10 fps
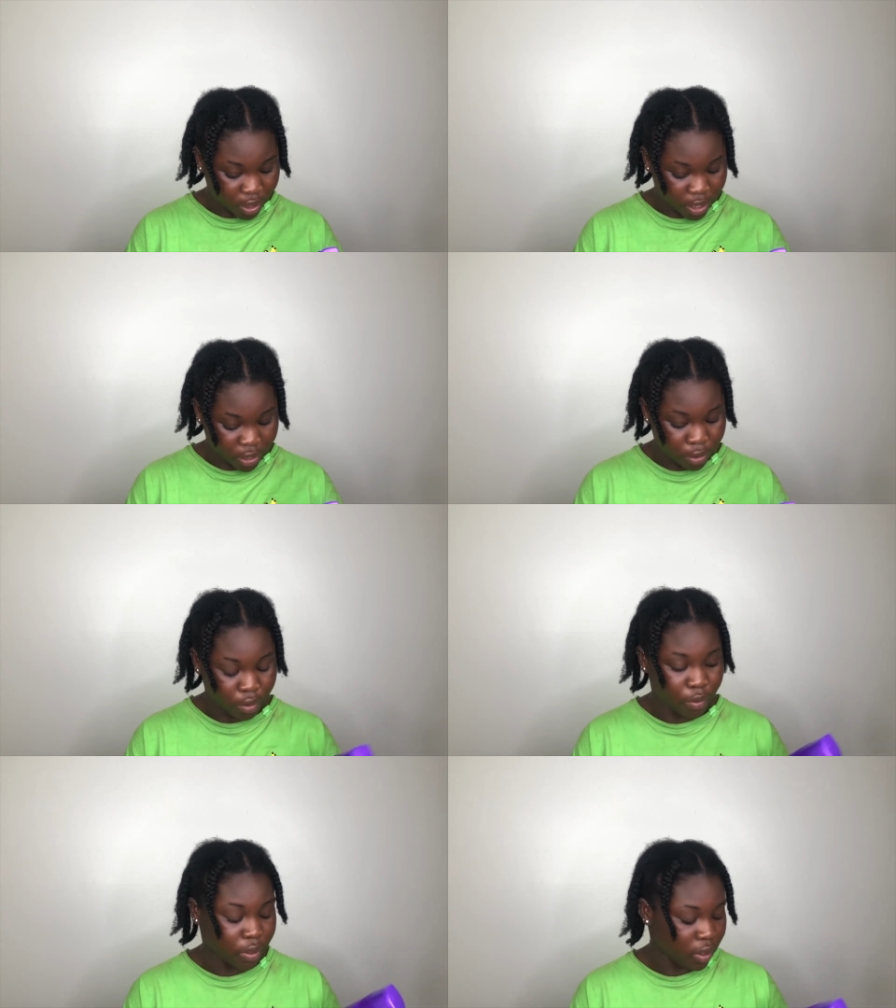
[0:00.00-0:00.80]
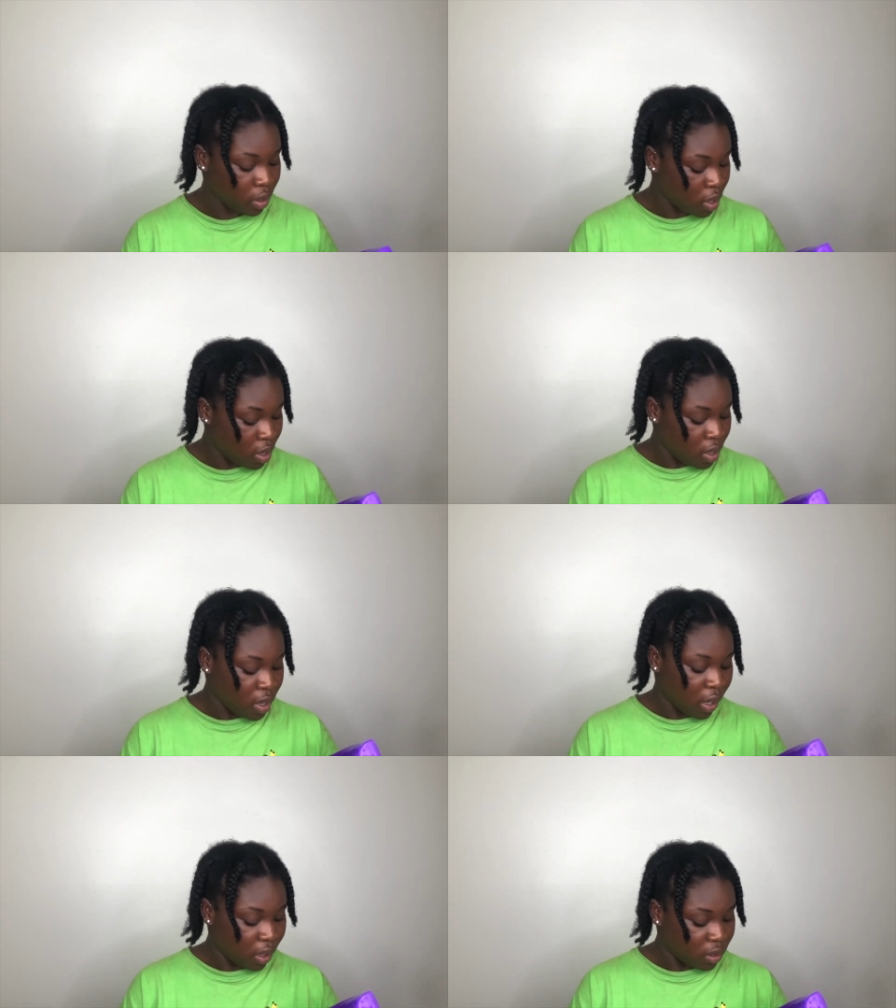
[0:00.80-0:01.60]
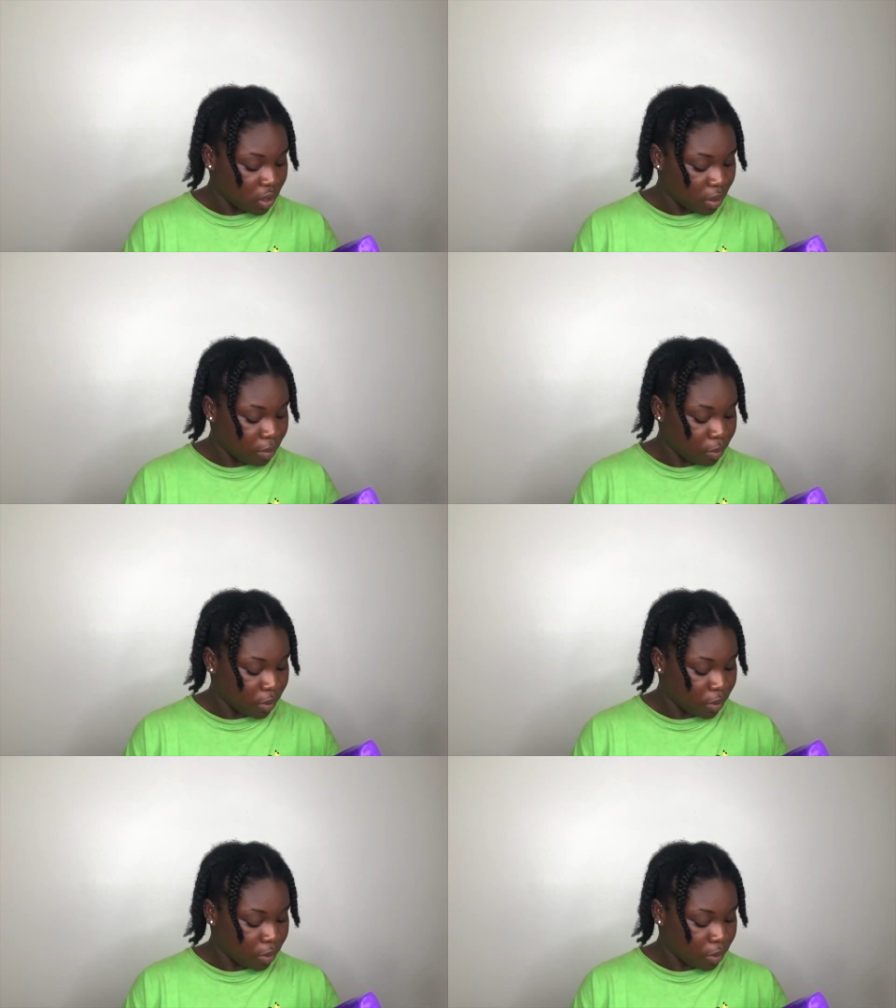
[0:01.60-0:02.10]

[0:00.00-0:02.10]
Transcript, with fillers: hair you don't want any shampoo